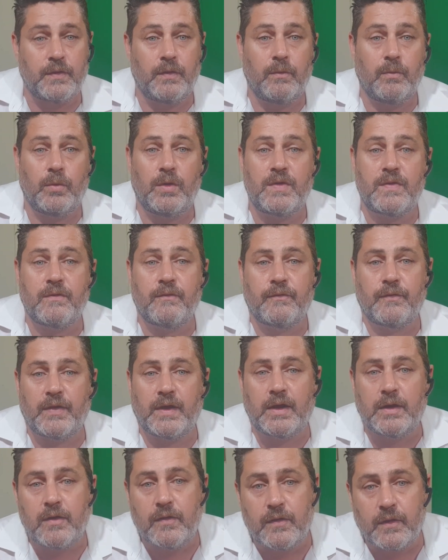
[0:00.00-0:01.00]
And the reason for
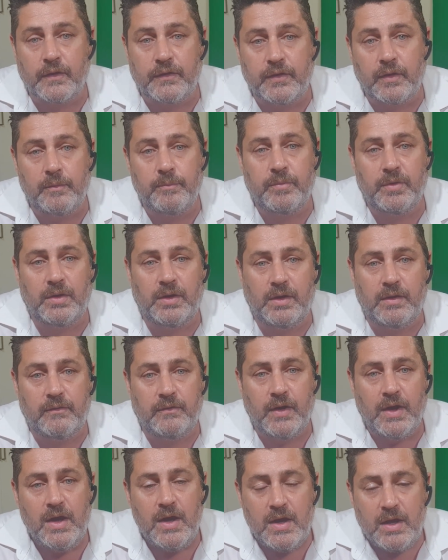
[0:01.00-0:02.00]
that is I don't
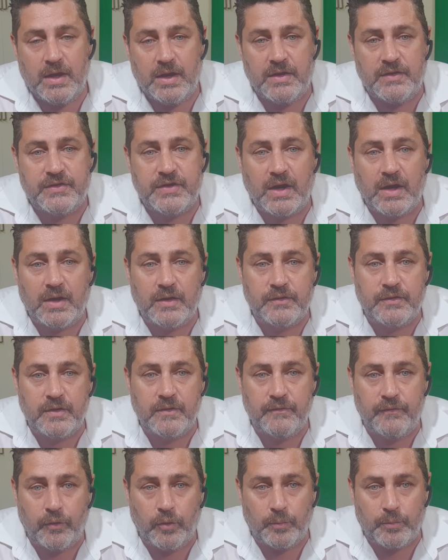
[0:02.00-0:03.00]
believe in
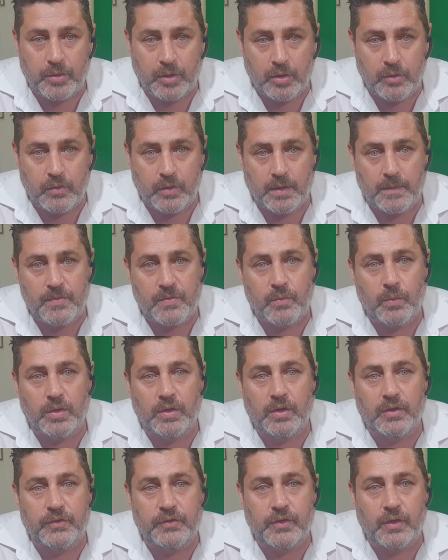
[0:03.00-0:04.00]
charging for programs when
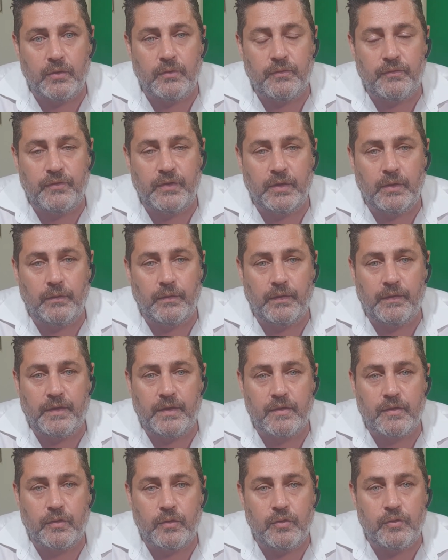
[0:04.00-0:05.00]
I don't feel that
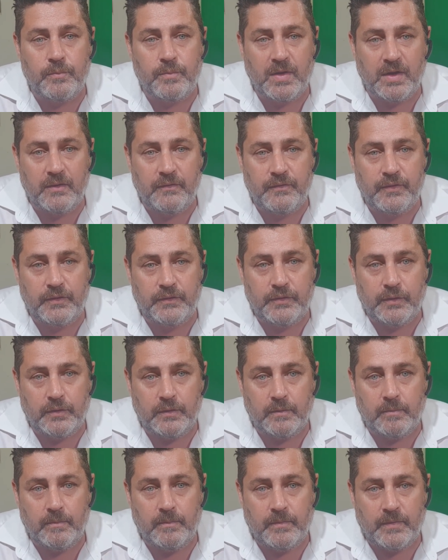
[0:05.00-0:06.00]
there's huge benefit to
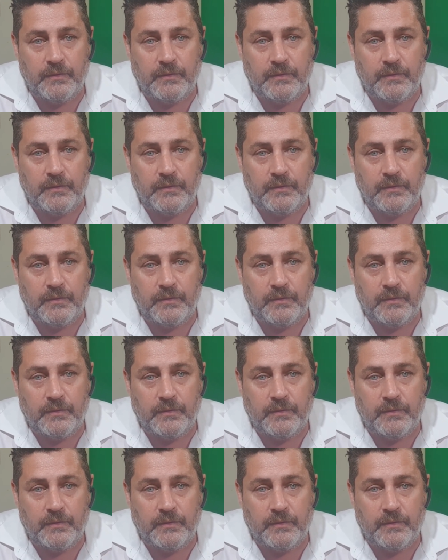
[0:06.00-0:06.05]
them.